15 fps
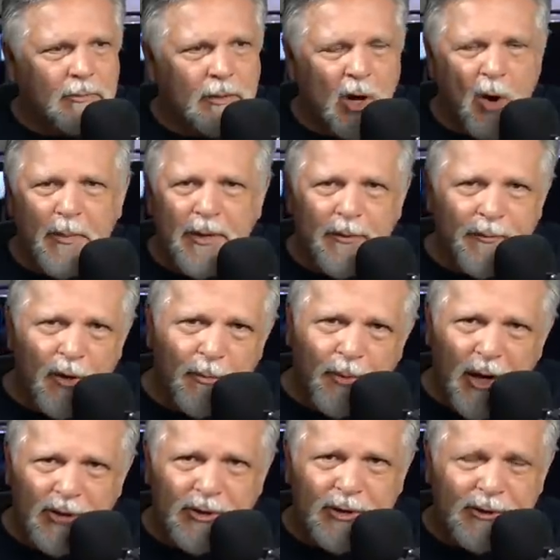open a few
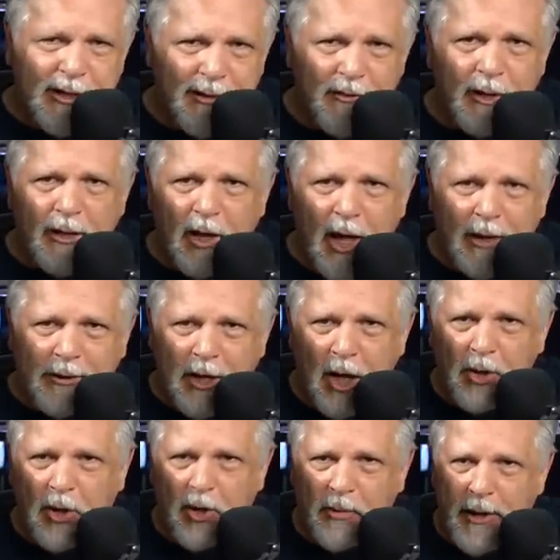presents, have a little hot
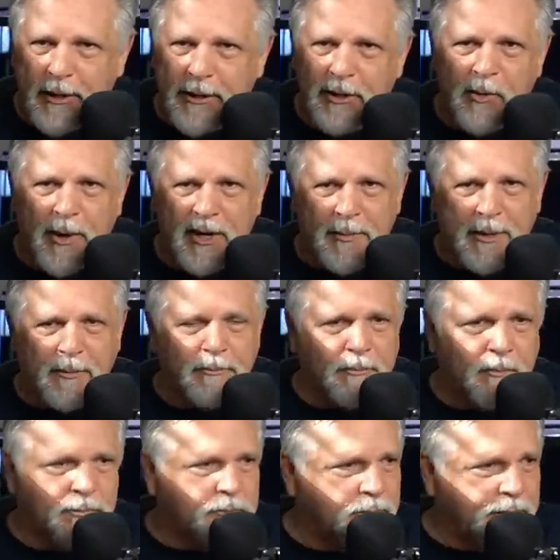cocoa, right? You don't want to be
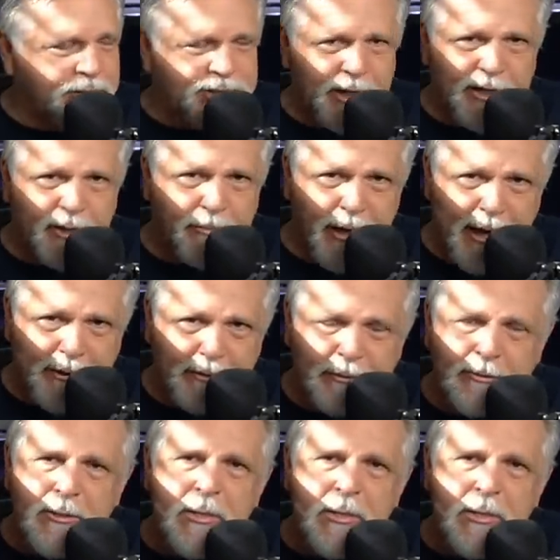listening to Ben.